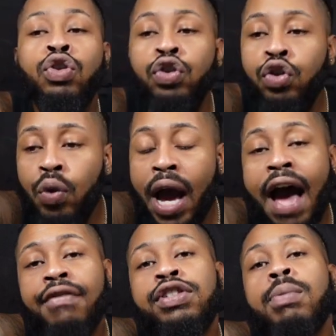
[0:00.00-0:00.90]
You
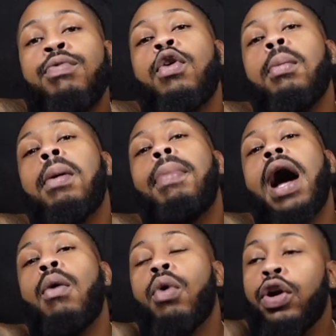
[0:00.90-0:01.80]
have some form of
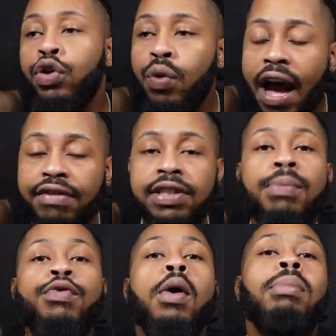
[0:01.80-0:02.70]
power. You have
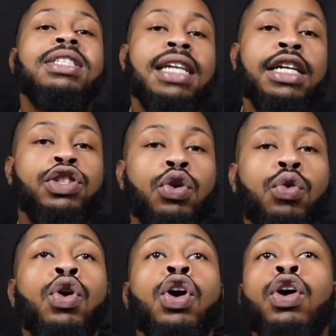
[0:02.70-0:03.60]
some form of
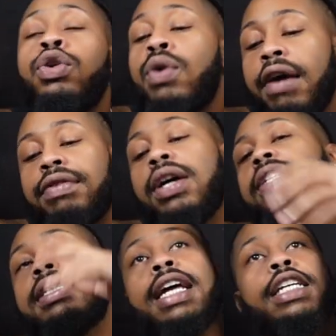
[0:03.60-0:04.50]
say-so. You have to
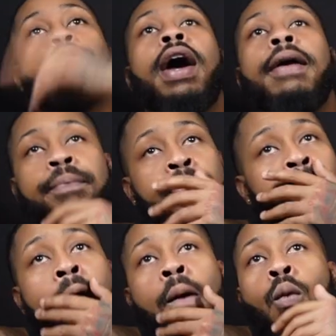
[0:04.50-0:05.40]
understand this, right?
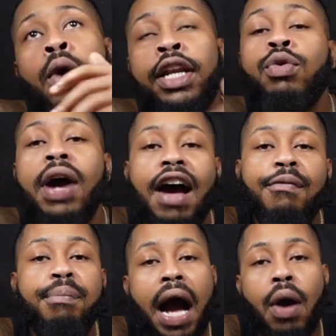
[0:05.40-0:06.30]
When you
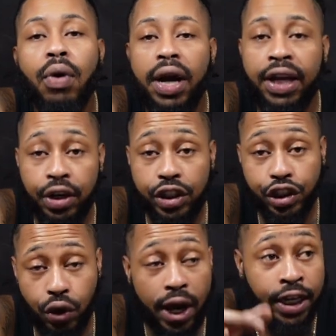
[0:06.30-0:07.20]
have power in your
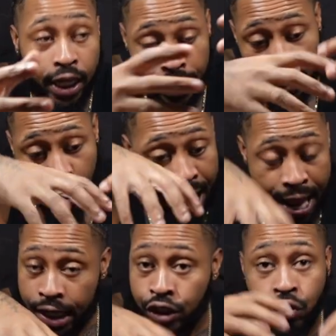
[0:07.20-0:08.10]
so in, in your
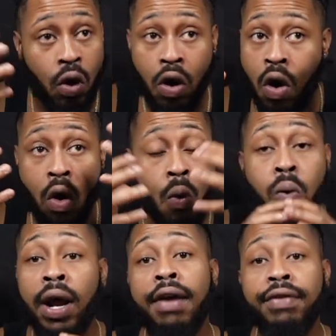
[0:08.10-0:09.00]
hands, or
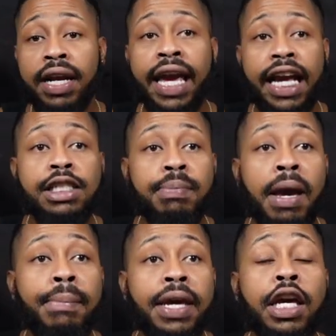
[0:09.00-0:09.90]
whatever the case
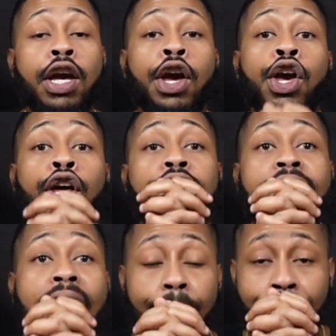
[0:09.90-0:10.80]
may be,
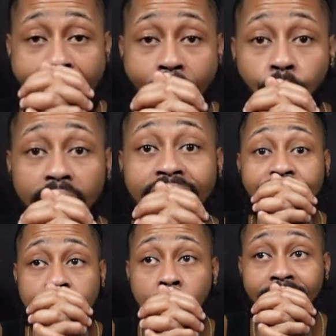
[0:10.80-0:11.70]
that power
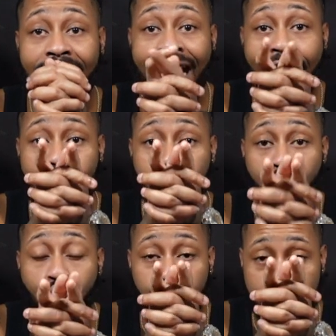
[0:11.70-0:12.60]
something that
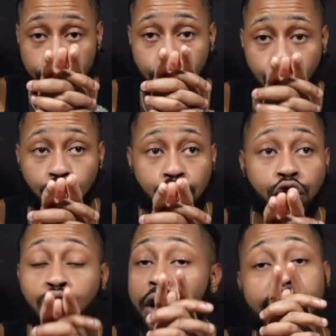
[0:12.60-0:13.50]
you can use.
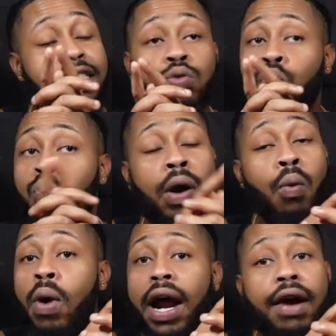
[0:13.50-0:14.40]
You, it's wh
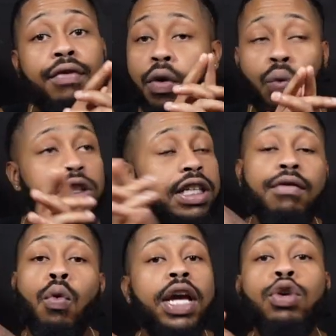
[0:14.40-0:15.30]
wherever,
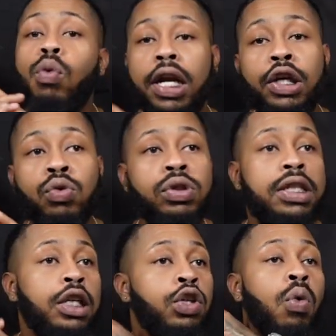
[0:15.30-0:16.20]
whichever way you want to use
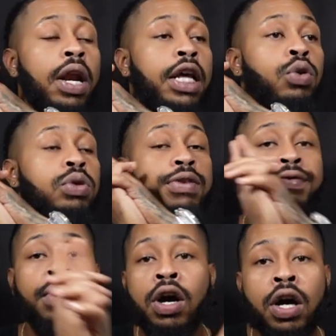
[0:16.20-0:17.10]
it. You want to use it
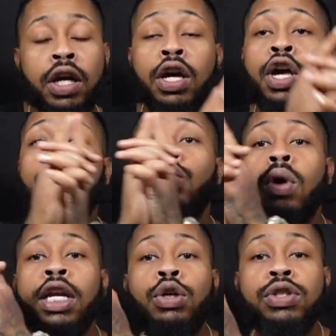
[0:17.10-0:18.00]
for good, you
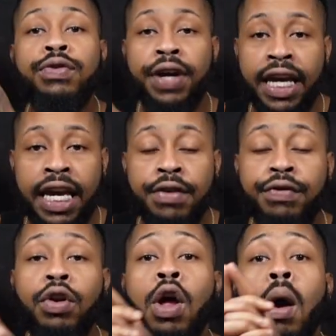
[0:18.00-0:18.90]
want to use it for
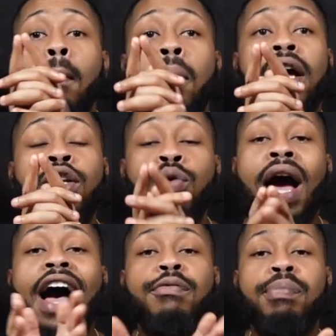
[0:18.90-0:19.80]
evil, but you
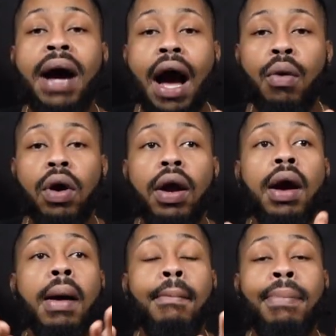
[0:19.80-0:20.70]
have power.
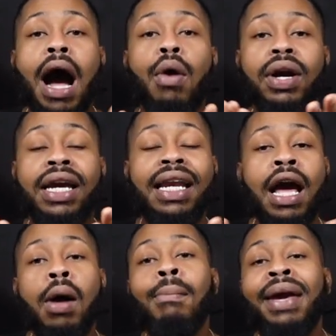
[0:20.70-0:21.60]
Power can
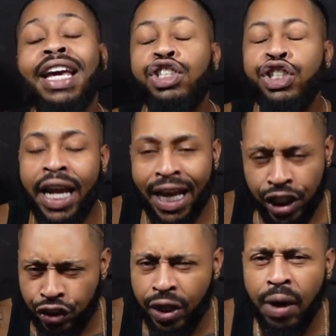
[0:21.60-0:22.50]
help make
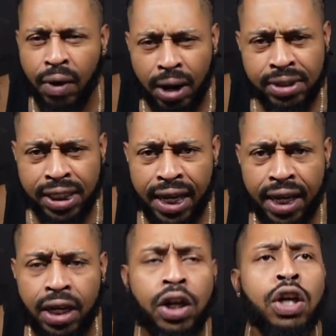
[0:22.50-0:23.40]
change. You get what I'm
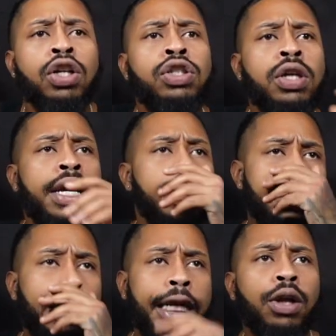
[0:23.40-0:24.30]
saying? So here's
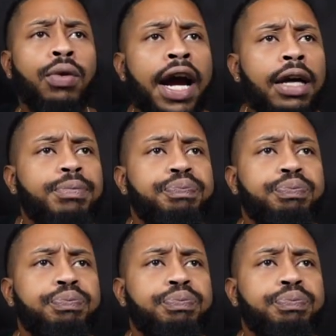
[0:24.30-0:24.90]
the deal, right?